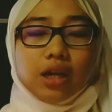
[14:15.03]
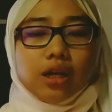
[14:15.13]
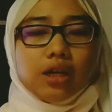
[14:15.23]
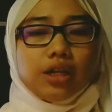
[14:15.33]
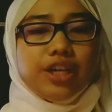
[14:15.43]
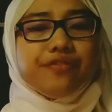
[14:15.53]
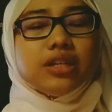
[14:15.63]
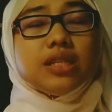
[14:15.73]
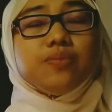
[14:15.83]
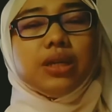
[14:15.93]
If the
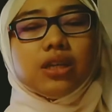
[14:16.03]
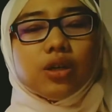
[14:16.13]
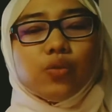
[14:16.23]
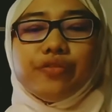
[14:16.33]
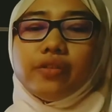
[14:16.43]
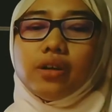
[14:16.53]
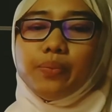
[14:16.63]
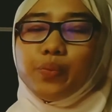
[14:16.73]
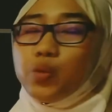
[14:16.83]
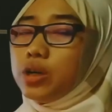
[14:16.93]
speaker with a
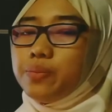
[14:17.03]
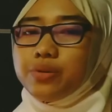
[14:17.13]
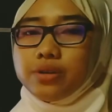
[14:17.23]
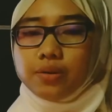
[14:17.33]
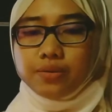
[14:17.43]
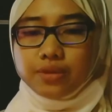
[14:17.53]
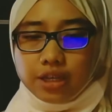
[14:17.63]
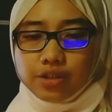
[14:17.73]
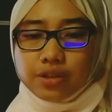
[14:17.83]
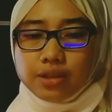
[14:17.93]
poor
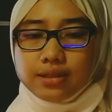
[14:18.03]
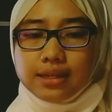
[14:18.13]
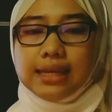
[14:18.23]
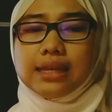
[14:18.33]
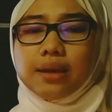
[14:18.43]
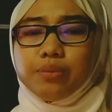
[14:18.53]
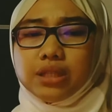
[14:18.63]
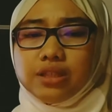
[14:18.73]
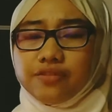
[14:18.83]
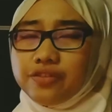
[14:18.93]
pronunciation, it can be
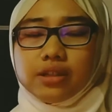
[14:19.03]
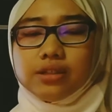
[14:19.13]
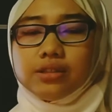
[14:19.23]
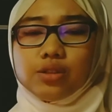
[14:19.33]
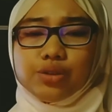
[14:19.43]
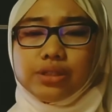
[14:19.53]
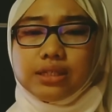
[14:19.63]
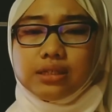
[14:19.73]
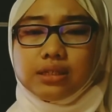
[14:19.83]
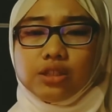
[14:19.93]
difficult to
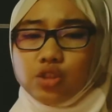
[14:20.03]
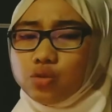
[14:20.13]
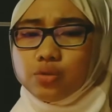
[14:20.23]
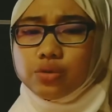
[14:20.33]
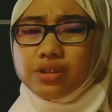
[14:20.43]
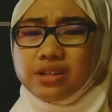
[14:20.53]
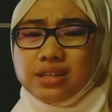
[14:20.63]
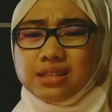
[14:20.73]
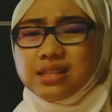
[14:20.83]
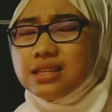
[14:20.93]
listen to,
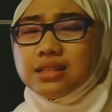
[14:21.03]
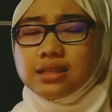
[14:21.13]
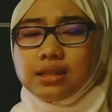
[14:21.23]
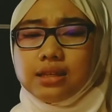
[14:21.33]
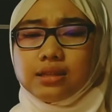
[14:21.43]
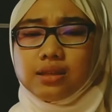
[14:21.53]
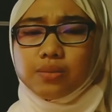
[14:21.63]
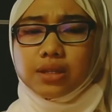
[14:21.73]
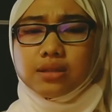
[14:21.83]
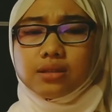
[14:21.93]
since it demands
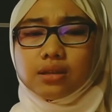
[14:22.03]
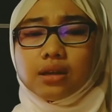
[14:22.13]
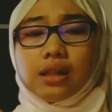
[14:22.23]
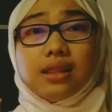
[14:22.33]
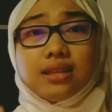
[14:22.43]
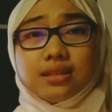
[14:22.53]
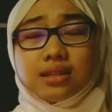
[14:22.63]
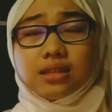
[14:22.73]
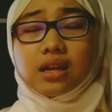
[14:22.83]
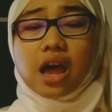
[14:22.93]
the listener
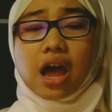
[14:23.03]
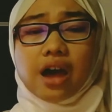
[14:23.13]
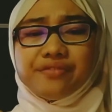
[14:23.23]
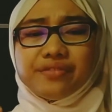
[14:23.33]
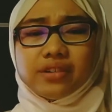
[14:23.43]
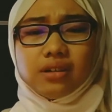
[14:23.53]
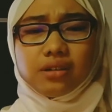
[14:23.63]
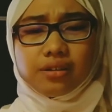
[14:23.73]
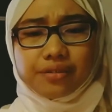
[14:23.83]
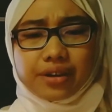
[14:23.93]
have a
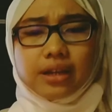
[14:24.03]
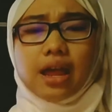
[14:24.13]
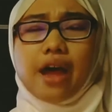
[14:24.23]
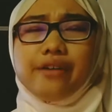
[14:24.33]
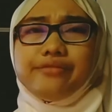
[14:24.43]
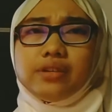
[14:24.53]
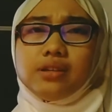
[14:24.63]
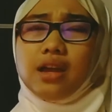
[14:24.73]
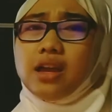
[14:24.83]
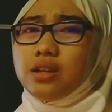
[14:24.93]
great effort
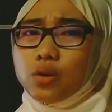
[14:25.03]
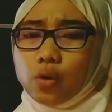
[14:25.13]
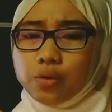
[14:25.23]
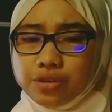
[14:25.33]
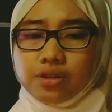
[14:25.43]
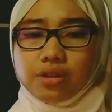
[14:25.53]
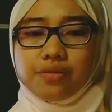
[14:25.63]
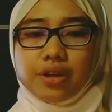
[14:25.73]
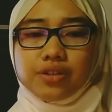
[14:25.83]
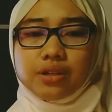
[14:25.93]
and
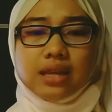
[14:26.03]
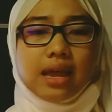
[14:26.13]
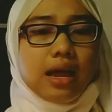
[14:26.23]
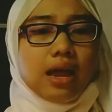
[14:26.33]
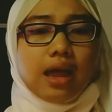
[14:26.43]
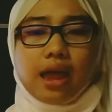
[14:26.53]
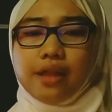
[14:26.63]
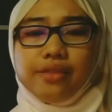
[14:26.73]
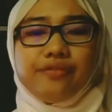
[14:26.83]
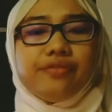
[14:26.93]
concentration, and
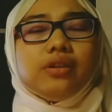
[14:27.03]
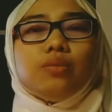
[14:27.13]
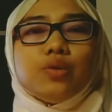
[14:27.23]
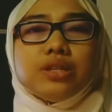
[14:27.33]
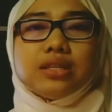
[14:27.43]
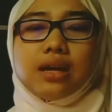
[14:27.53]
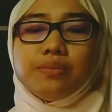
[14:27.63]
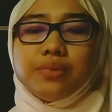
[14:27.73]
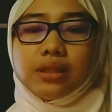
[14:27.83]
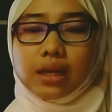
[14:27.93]
furthermore
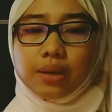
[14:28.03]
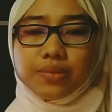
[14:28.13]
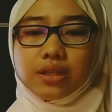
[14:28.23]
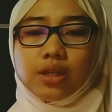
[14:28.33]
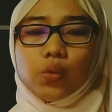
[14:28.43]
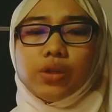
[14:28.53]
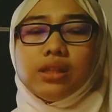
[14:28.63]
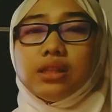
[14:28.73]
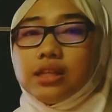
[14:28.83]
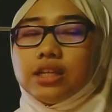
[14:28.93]
sometimes it will
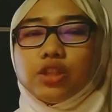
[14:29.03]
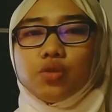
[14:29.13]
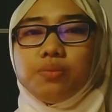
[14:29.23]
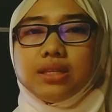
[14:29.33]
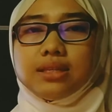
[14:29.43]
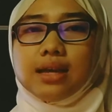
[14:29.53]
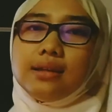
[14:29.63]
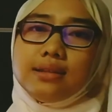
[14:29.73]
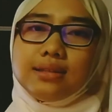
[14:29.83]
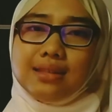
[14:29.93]
lead to
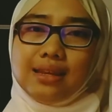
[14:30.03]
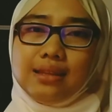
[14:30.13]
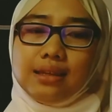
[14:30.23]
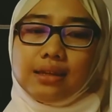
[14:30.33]
misunderstanding.